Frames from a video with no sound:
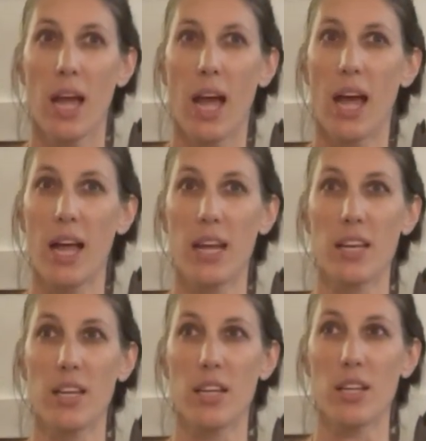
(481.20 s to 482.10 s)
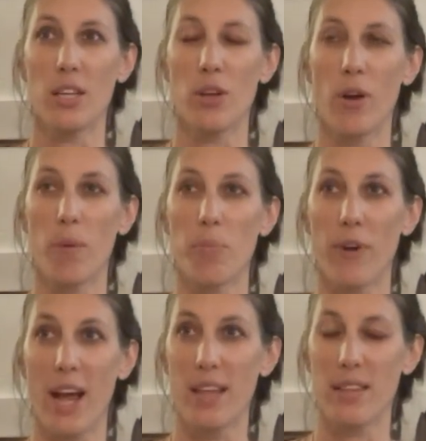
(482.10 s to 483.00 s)
And you know, our
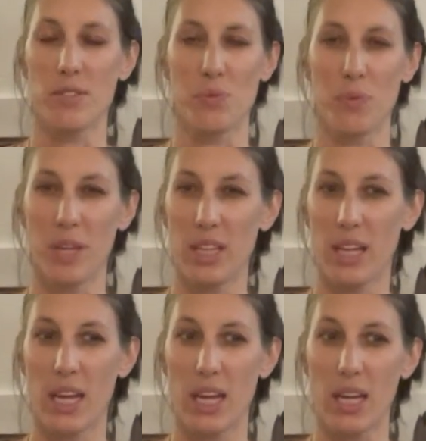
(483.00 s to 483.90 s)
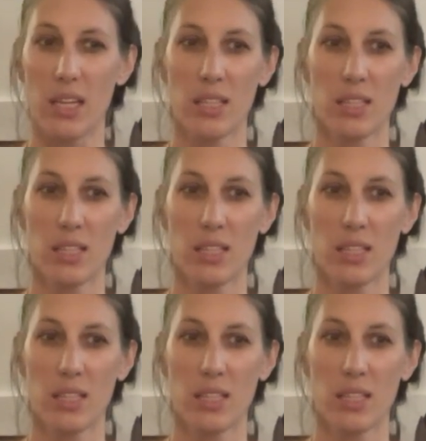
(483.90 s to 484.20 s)
breath is really